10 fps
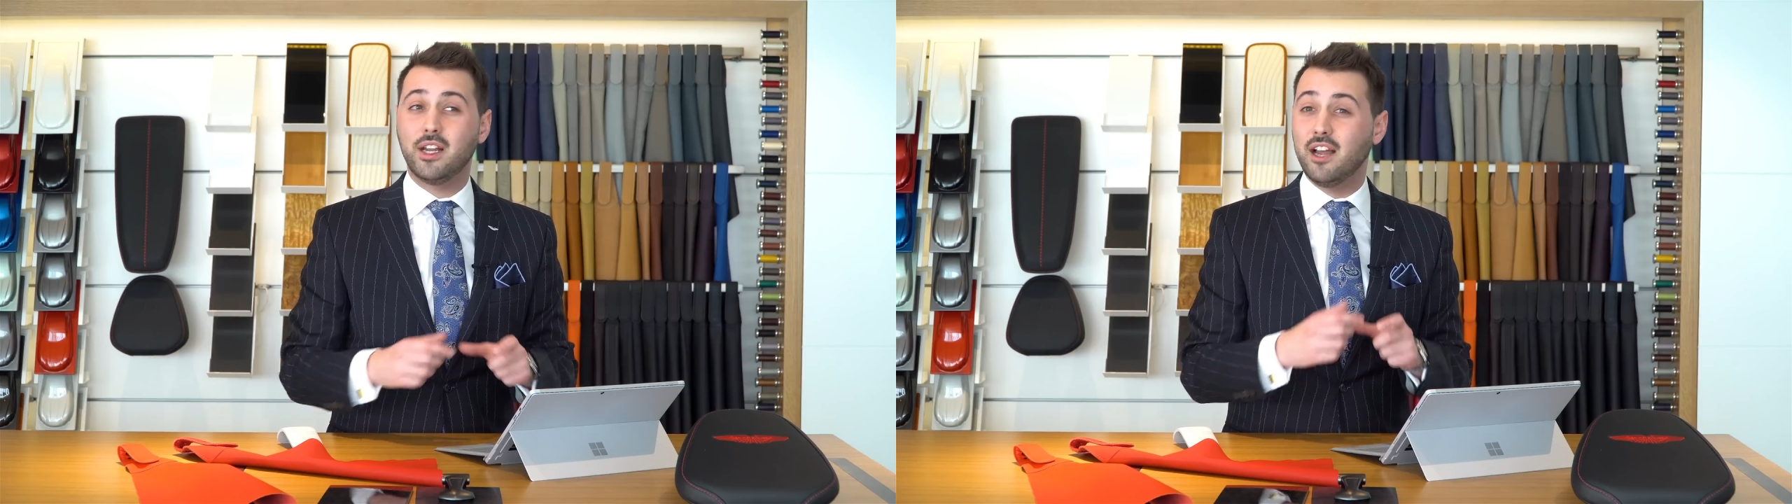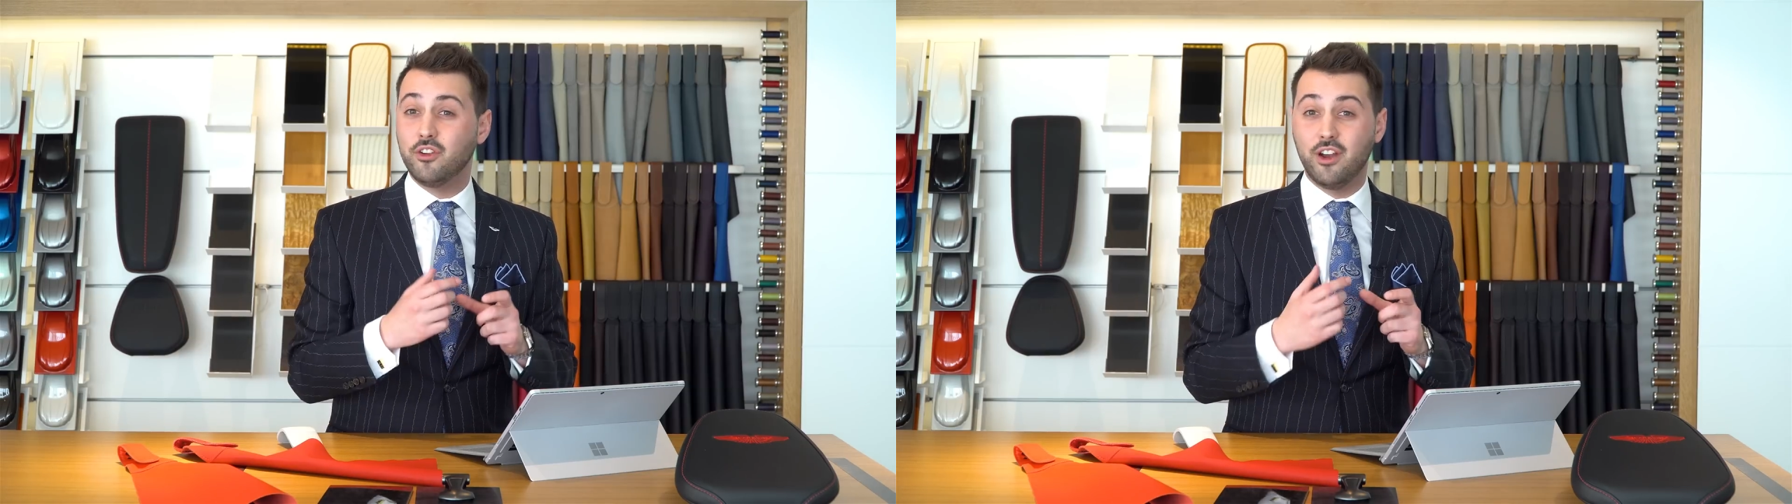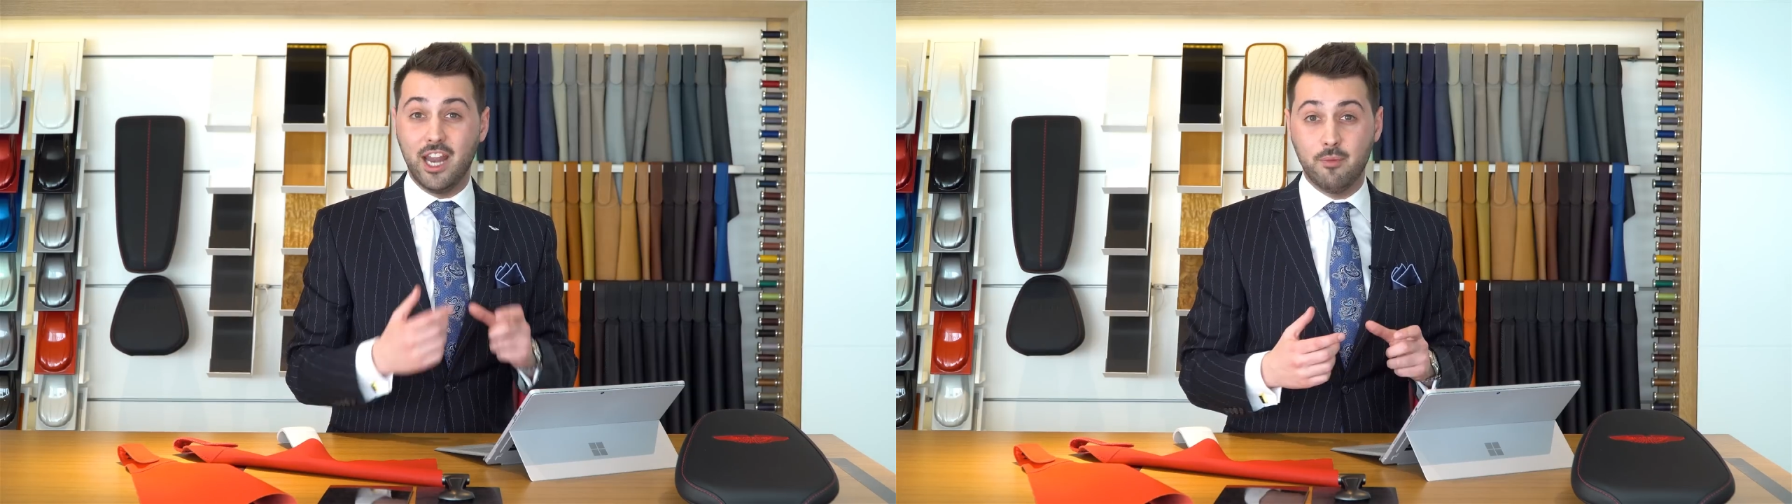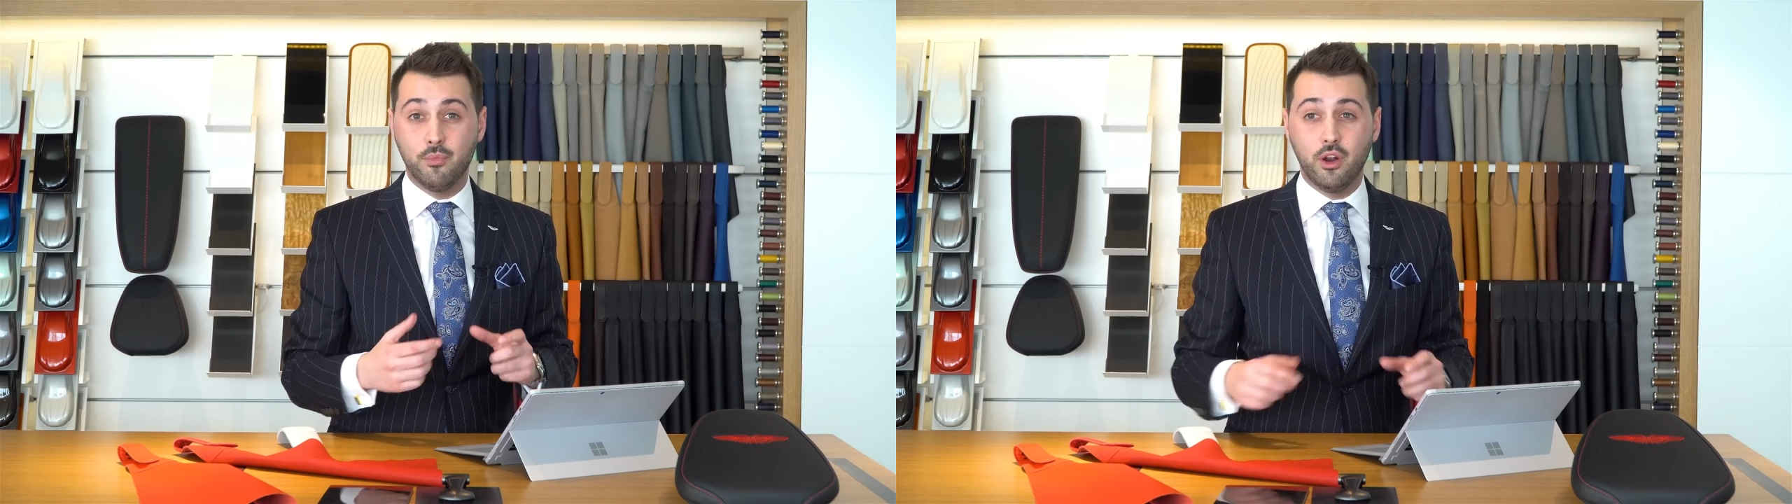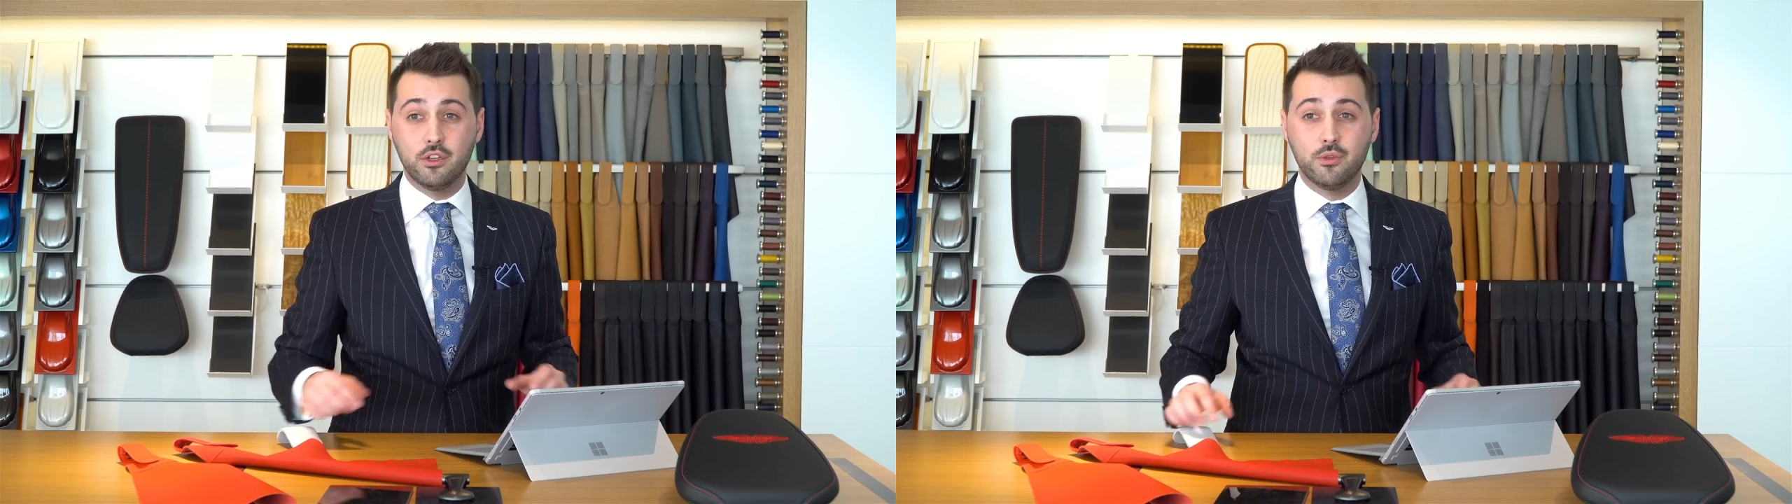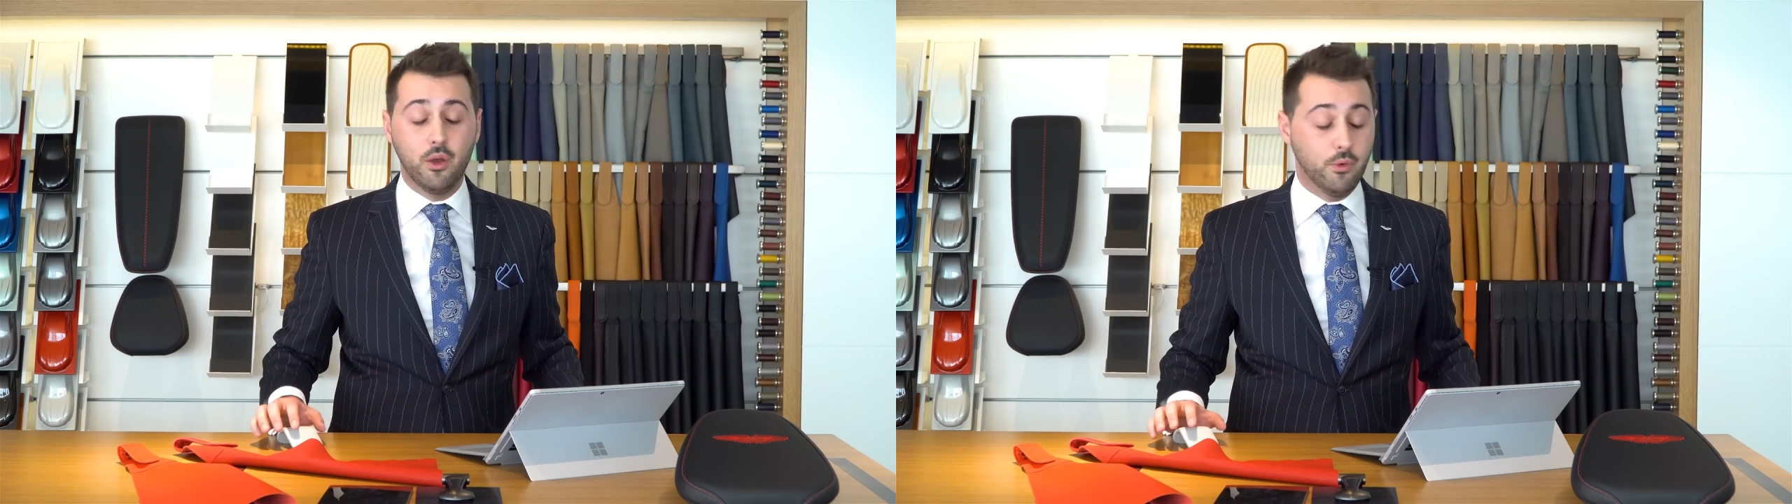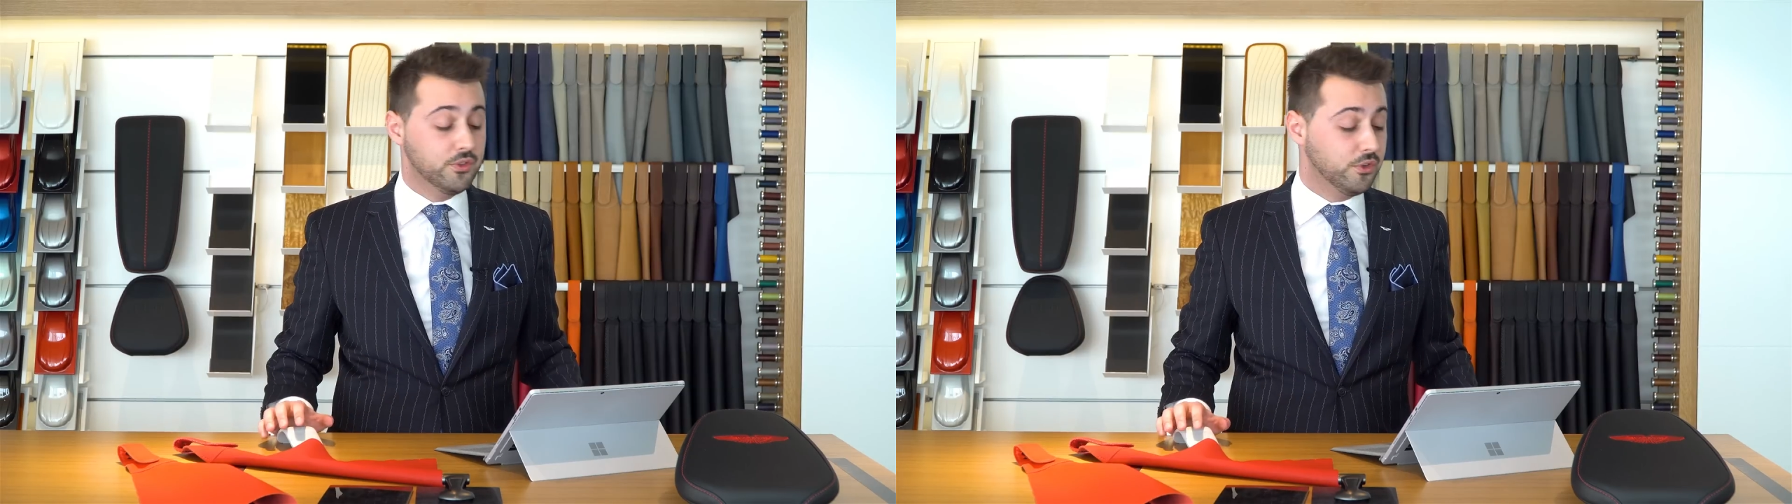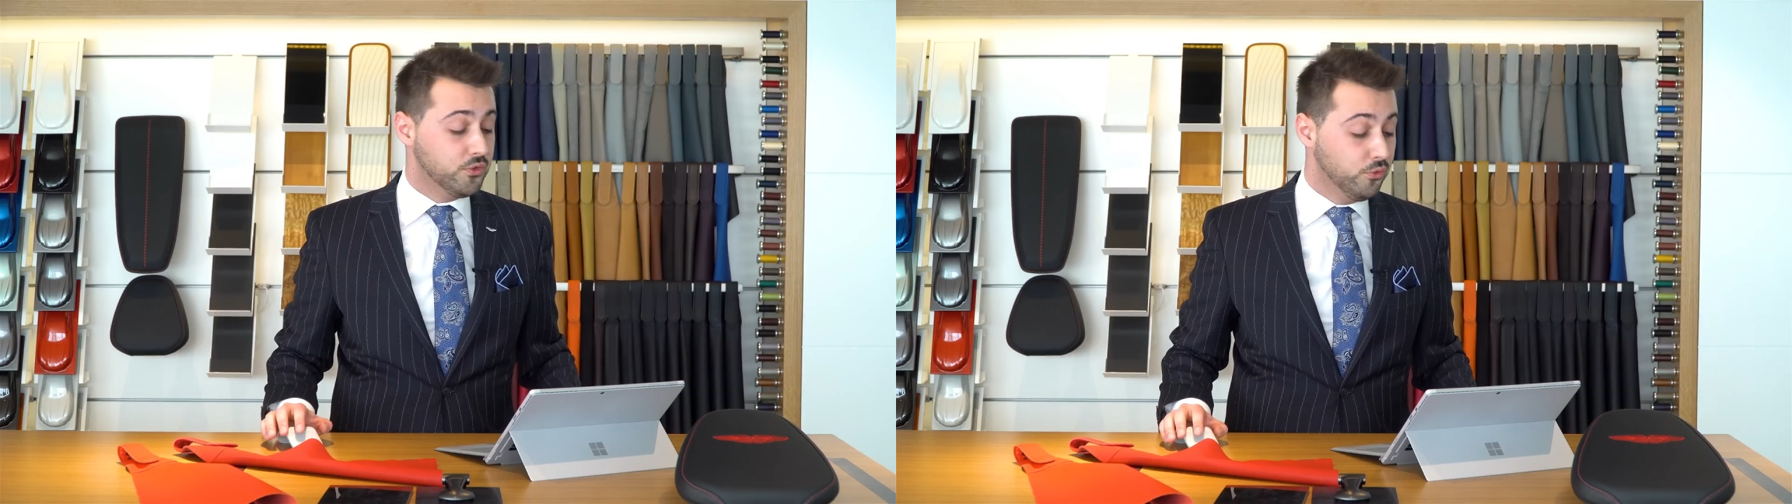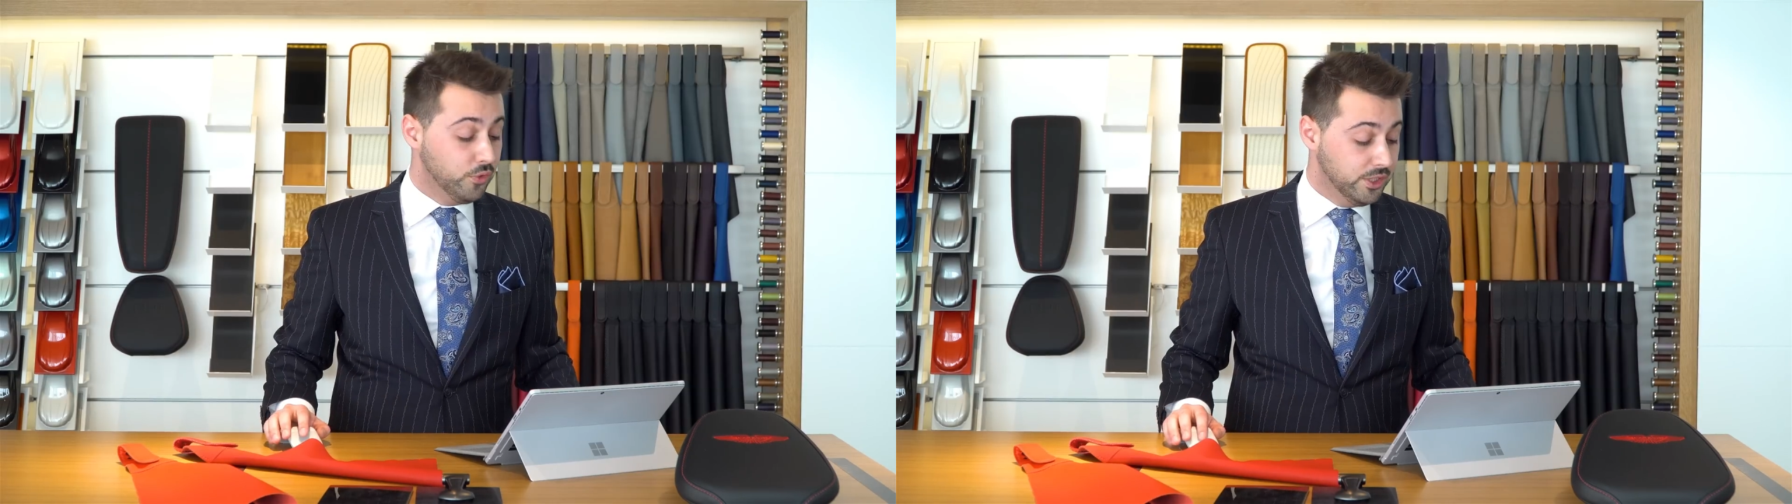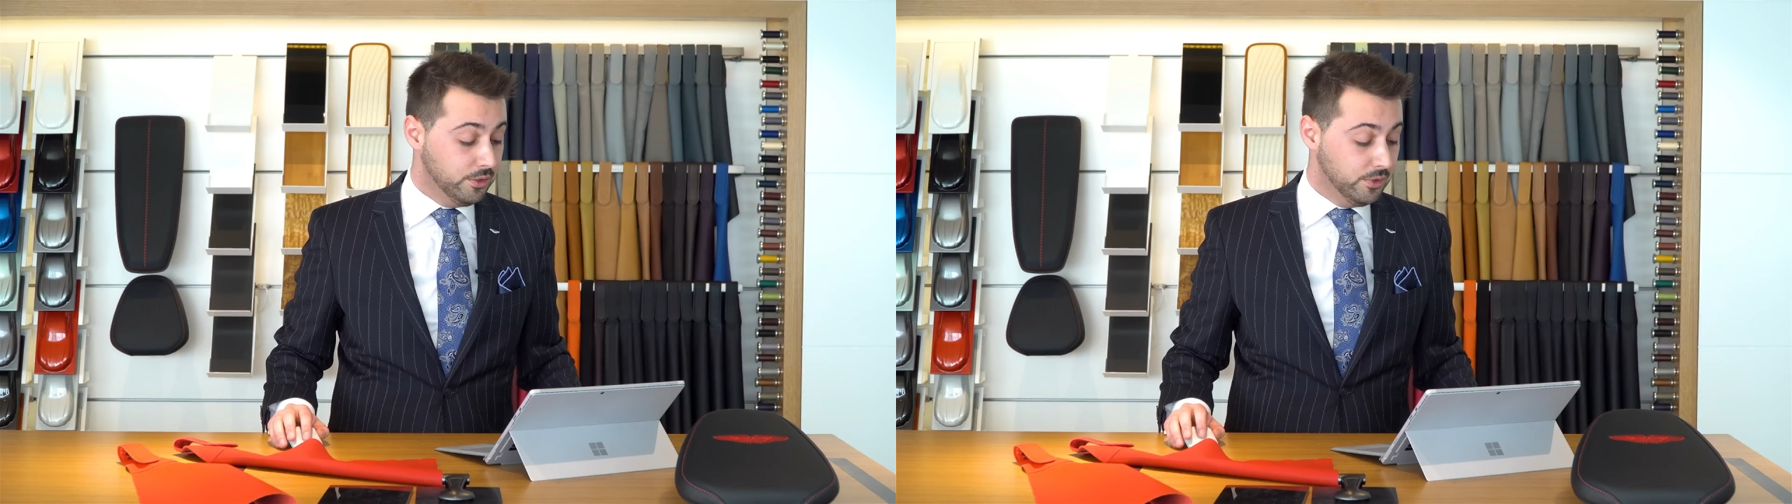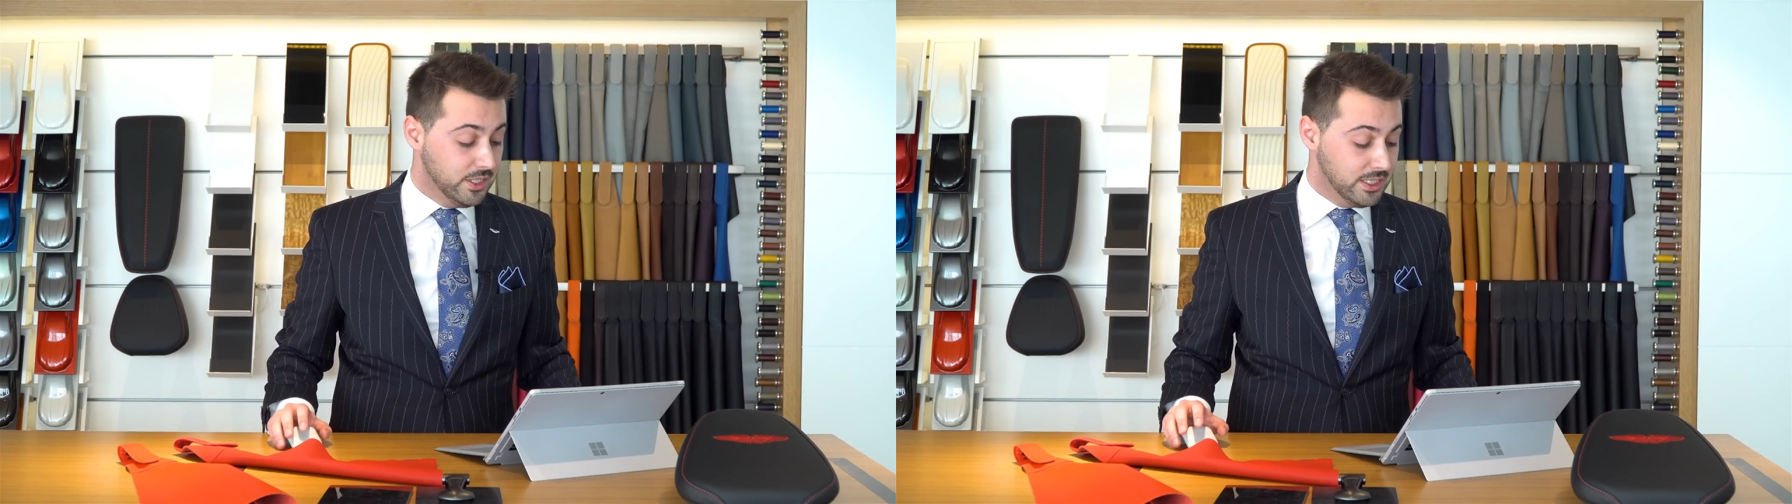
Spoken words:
we can have your name put into it, which looks really, really